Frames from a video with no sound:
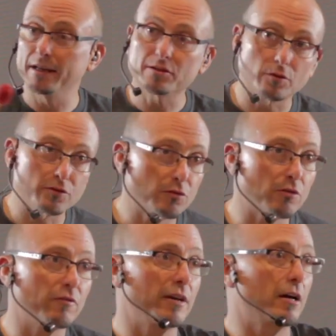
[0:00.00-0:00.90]
so it sort
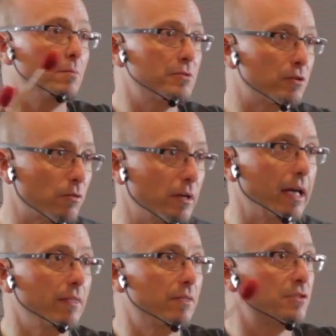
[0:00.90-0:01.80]
of helps
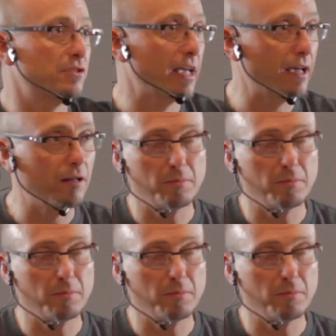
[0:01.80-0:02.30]
create the sound,